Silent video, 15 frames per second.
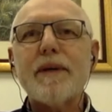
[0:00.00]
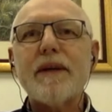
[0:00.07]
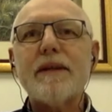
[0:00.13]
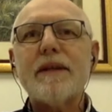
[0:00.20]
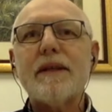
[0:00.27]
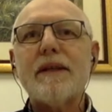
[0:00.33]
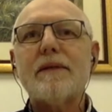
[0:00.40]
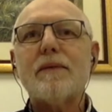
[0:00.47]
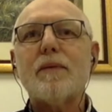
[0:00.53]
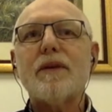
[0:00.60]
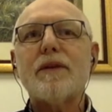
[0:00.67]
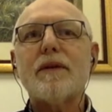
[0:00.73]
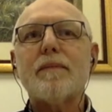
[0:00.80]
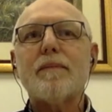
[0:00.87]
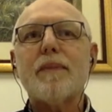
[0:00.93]
species
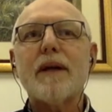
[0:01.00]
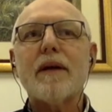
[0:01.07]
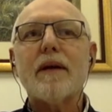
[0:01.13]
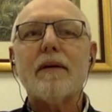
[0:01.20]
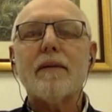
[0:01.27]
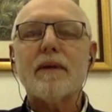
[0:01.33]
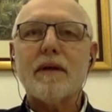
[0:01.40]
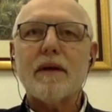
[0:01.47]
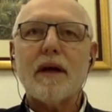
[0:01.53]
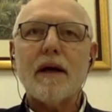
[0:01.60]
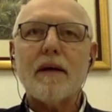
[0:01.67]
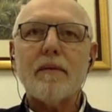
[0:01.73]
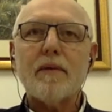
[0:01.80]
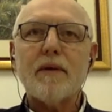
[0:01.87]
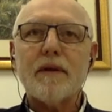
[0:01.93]
which are big,
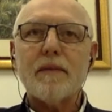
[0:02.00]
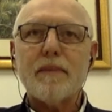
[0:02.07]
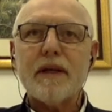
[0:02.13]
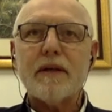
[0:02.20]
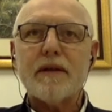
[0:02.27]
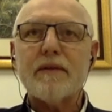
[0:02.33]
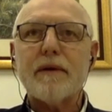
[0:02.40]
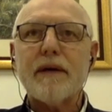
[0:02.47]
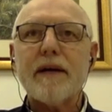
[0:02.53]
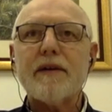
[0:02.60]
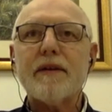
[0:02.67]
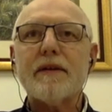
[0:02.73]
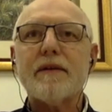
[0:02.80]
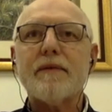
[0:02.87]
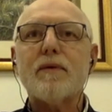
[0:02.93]
uh, with the biggest
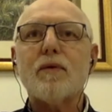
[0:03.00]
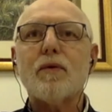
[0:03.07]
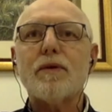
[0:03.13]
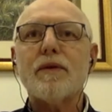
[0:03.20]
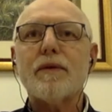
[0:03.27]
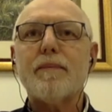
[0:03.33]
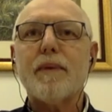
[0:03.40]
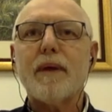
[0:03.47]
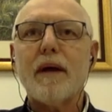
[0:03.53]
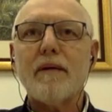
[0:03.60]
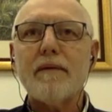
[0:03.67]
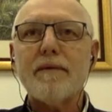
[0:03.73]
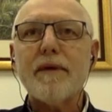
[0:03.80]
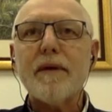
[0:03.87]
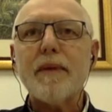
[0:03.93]
threat is, of course, the, the
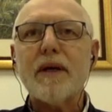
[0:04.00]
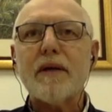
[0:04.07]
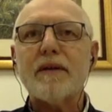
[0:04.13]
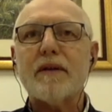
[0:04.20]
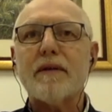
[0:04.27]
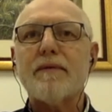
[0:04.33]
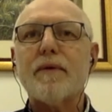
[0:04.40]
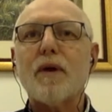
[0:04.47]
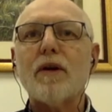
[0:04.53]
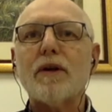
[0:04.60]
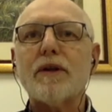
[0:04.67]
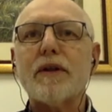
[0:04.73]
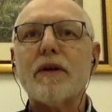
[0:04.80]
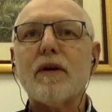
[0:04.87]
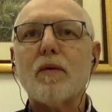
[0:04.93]
amphibians, the
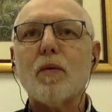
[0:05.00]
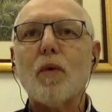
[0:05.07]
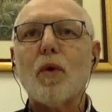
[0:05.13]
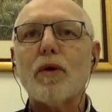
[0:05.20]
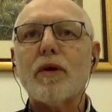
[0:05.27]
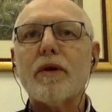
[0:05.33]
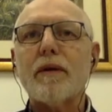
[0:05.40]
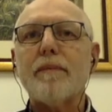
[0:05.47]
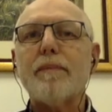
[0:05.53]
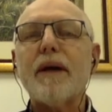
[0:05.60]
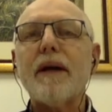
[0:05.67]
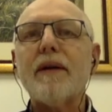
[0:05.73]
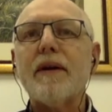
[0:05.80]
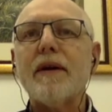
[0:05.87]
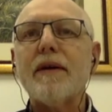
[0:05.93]
frogs that are water
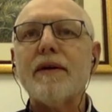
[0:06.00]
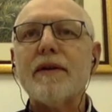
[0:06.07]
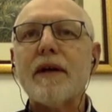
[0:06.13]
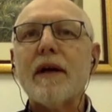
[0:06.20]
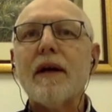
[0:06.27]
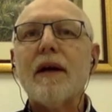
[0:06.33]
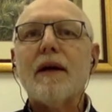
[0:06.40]
dependent.